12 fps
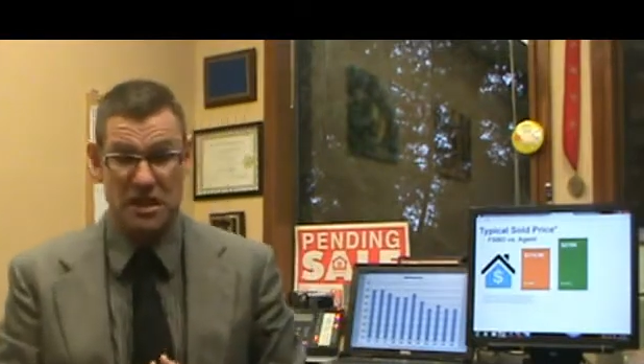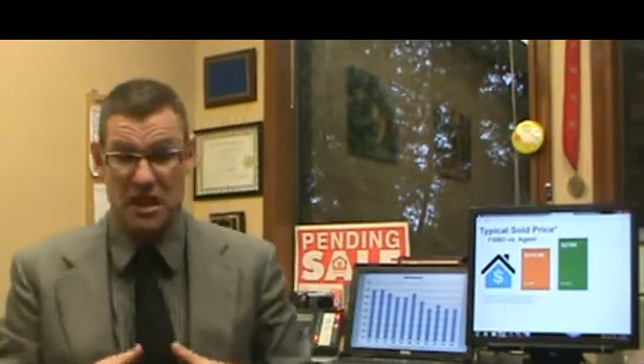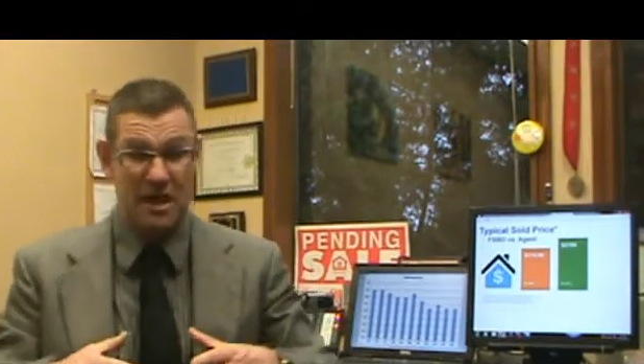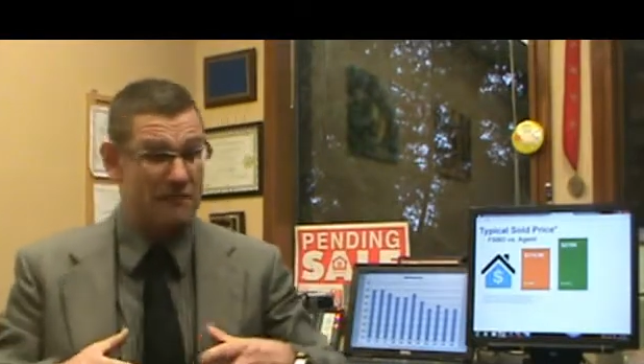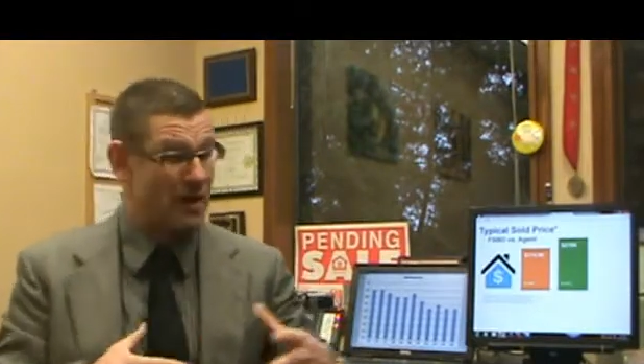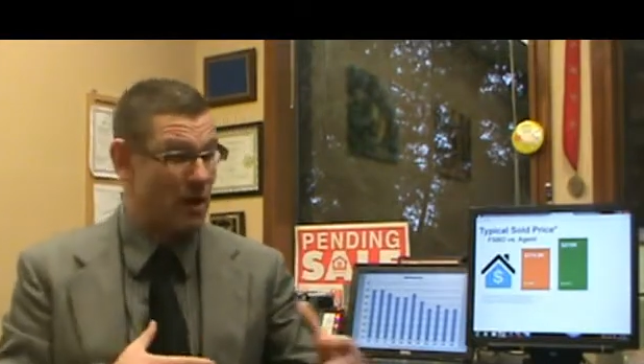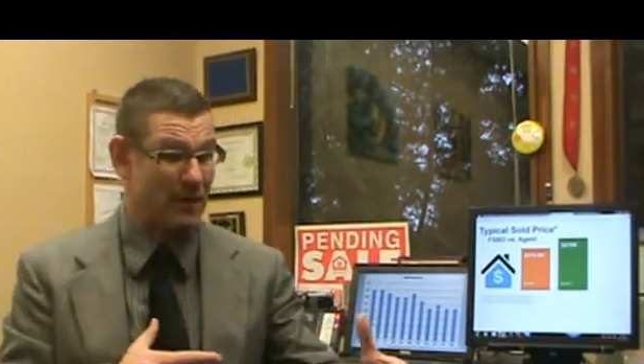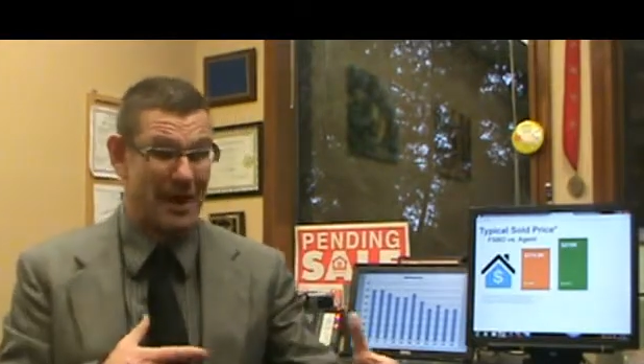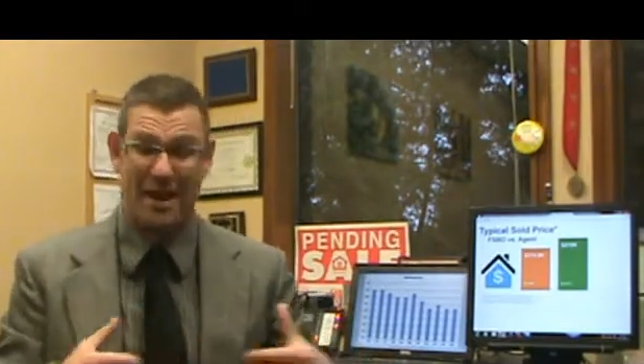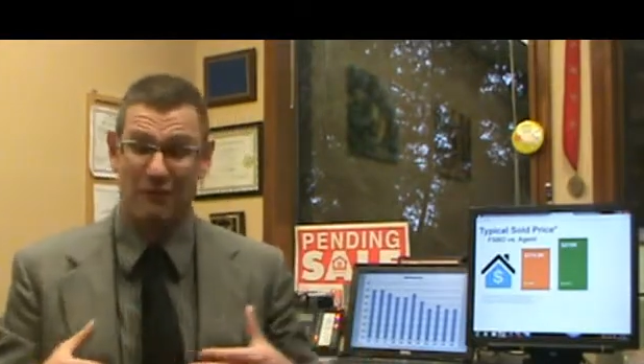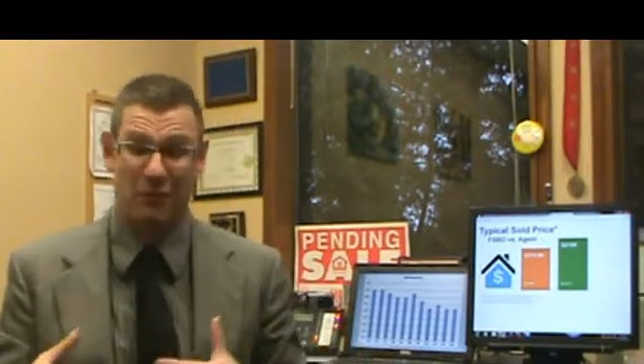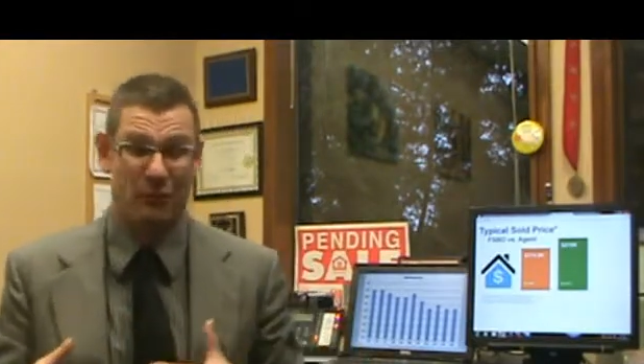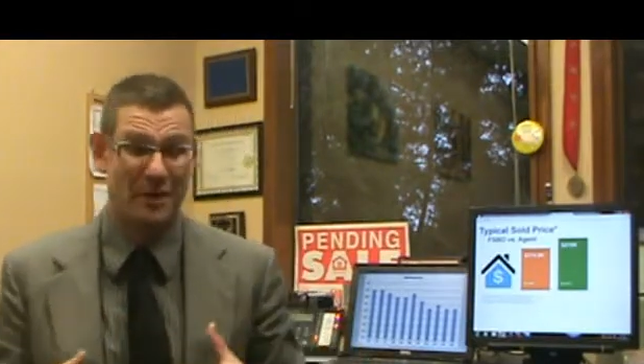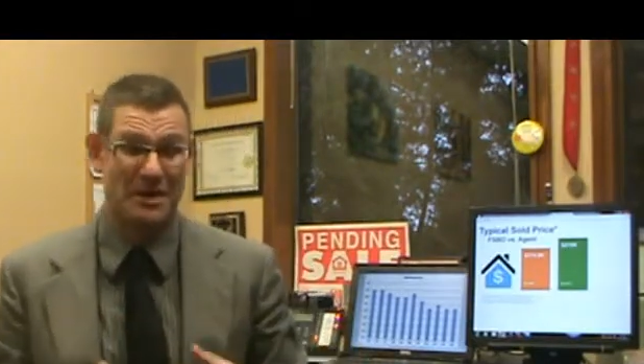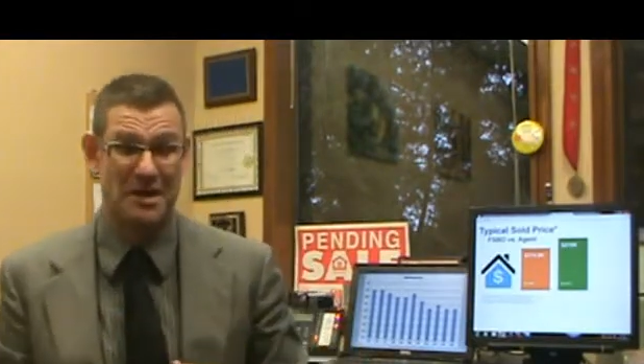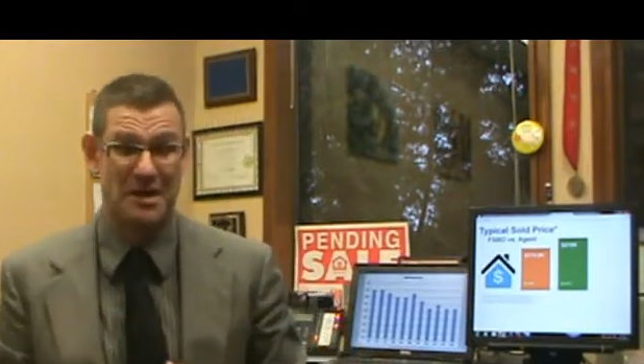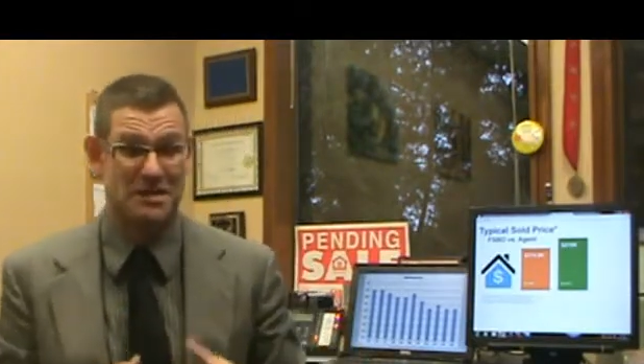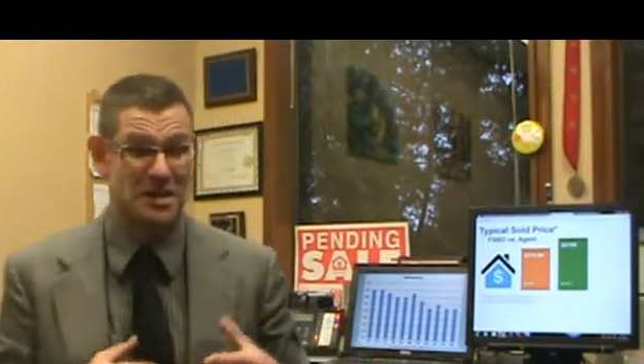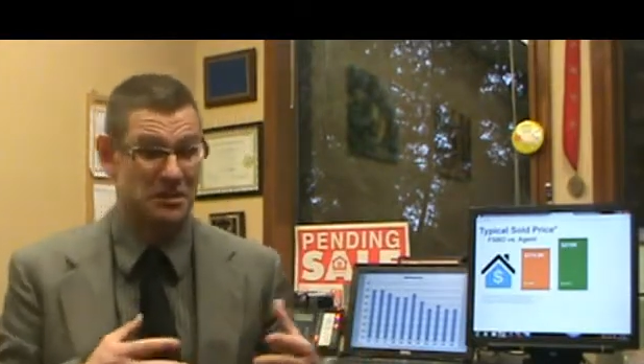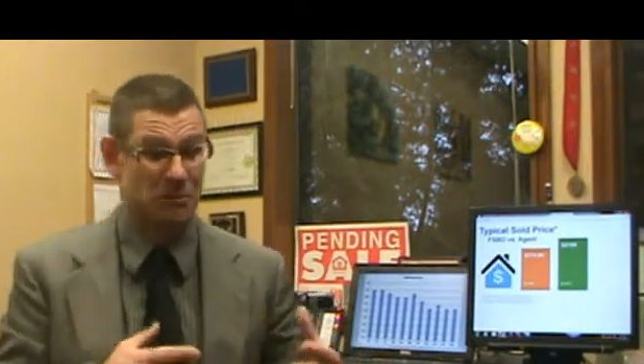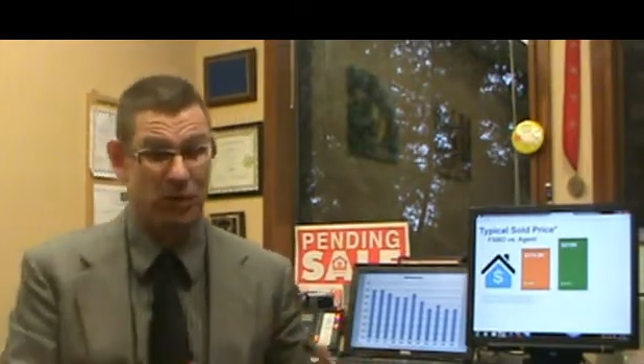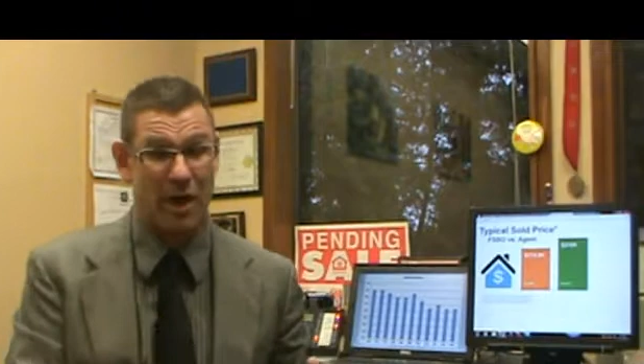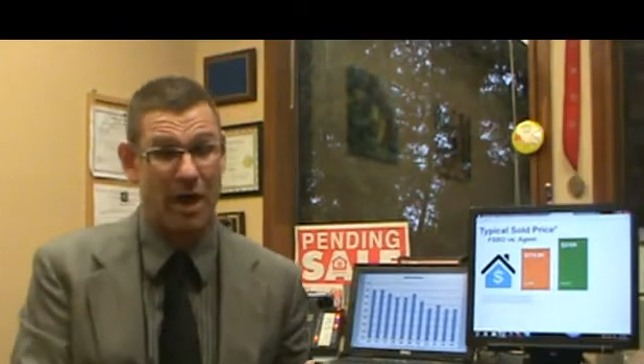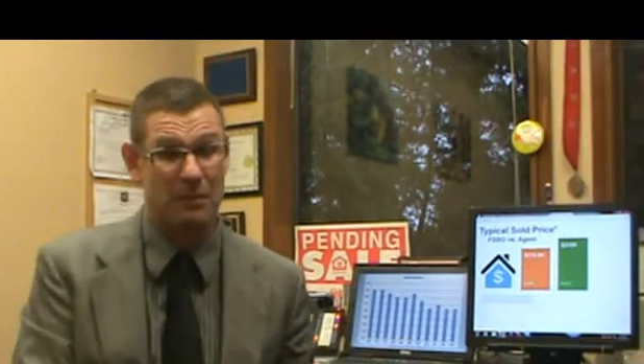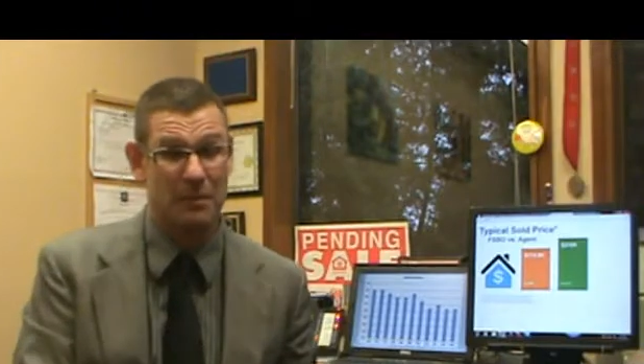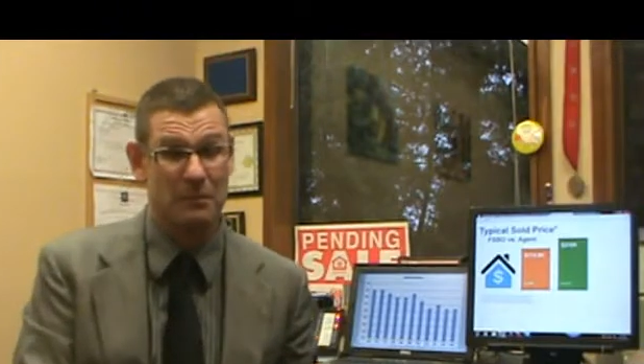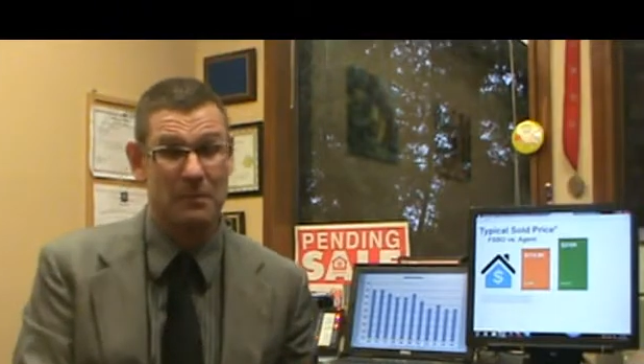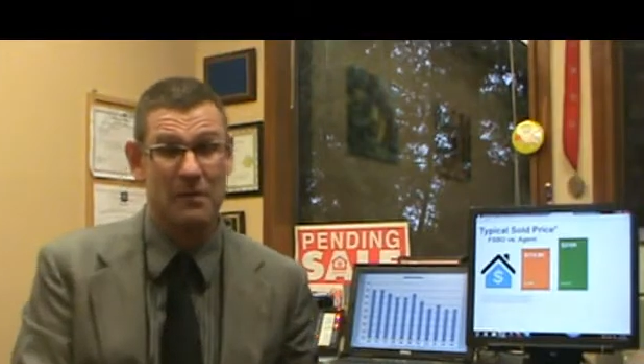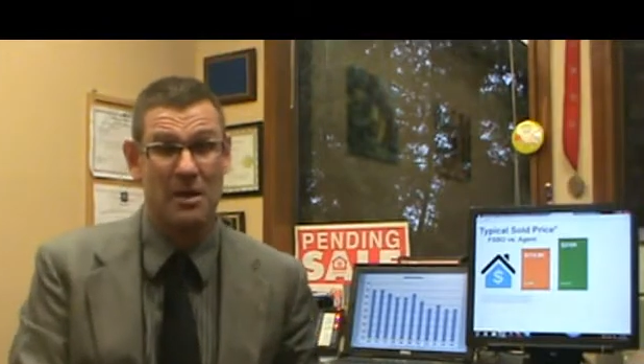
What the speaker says: If I were to ever run into such a problem,